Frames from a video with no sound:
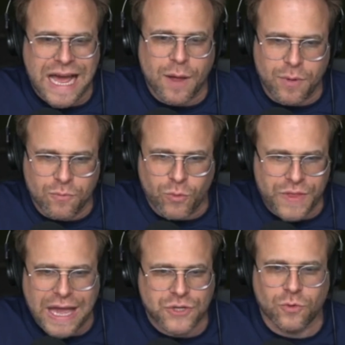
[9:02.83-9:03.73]
album
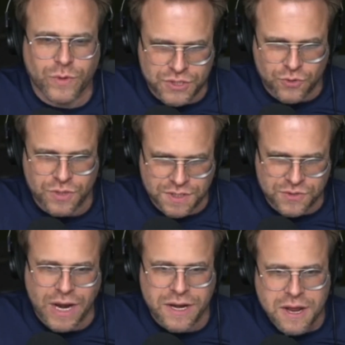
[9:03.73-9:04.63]
with actual
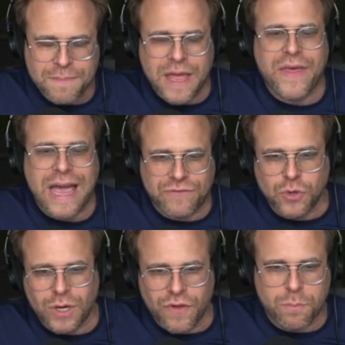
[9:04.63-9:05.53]
resources, right? Now they have to
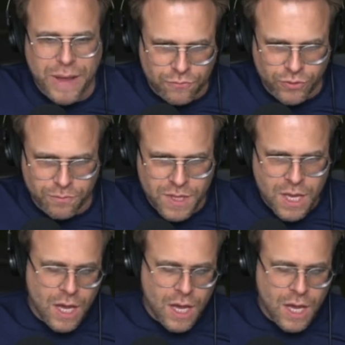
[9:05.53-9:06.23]
do it in their bedroom.